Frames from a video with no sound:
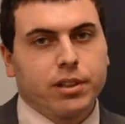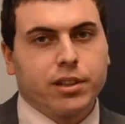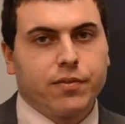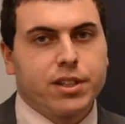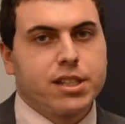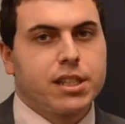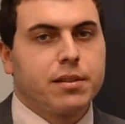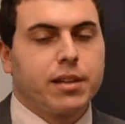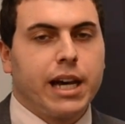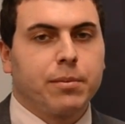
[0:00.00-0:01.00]

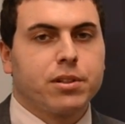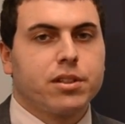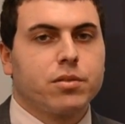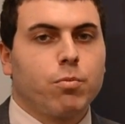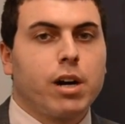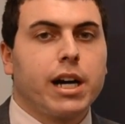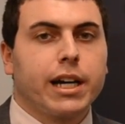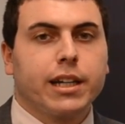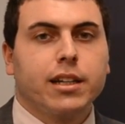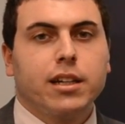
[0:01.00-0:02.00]
convincing Albertsons
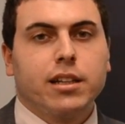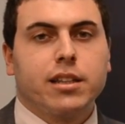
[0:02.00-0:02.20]
why